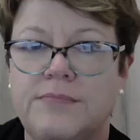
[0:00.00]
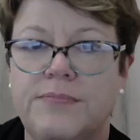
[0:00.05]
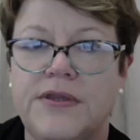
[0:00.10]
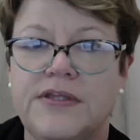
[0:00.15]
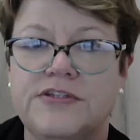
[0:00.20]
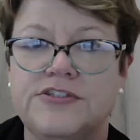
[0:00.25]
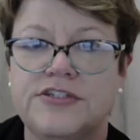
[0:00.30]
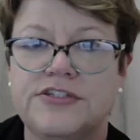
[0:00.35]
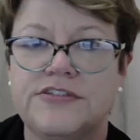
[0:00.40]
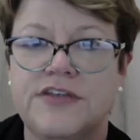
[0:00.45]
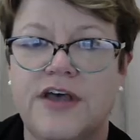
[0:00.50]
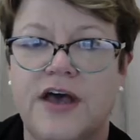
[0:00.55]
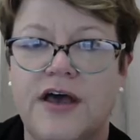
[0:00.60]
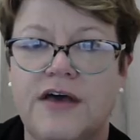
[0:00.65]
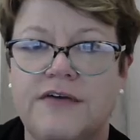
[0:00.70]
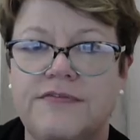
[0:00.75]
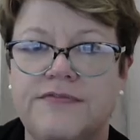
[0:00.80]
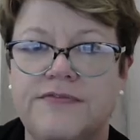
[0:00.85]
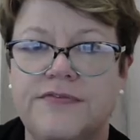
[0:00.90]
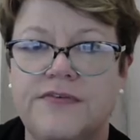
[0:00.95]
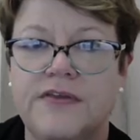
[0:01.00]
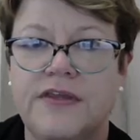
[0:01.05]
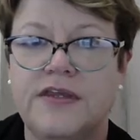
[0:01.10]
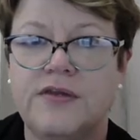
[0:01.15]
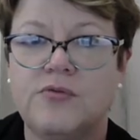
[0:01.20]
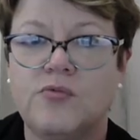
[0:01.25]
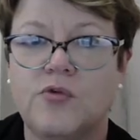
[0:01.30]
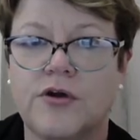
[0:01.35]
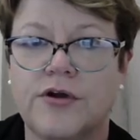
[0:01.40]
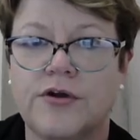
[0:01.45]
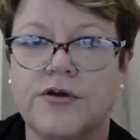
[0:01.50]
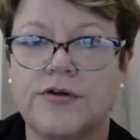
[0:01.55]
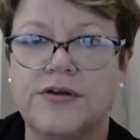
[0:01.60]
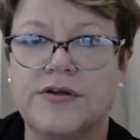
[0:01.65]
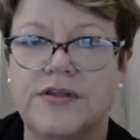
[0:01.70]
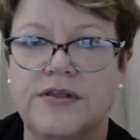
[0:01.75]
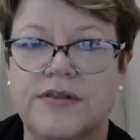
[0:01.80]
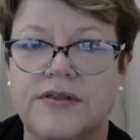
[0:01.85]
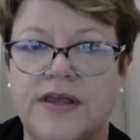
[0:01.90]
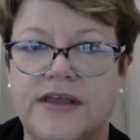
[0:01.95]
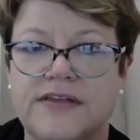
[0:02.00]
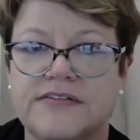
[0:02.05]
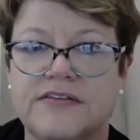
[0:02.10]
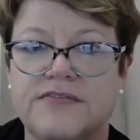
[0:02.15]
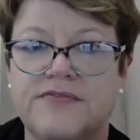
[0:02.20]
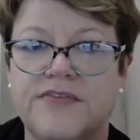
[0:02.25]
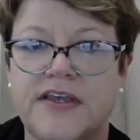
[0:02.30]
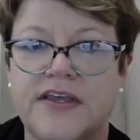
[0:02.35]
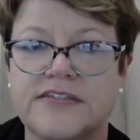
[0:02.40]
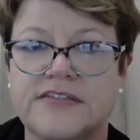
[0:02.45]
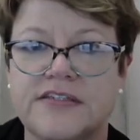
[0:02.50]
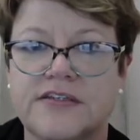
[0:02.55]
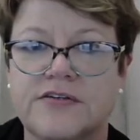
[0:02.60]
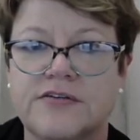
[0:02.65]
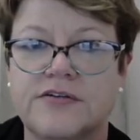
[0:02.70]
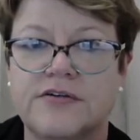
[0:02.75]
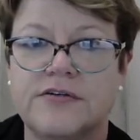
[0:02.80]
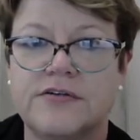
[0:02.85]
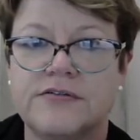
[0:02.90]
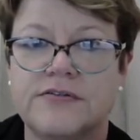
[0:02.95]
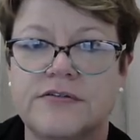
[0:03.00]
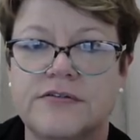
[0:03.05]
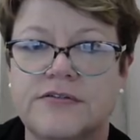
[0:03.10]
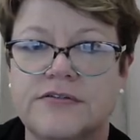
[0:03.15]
pinches off inward as a vesicle.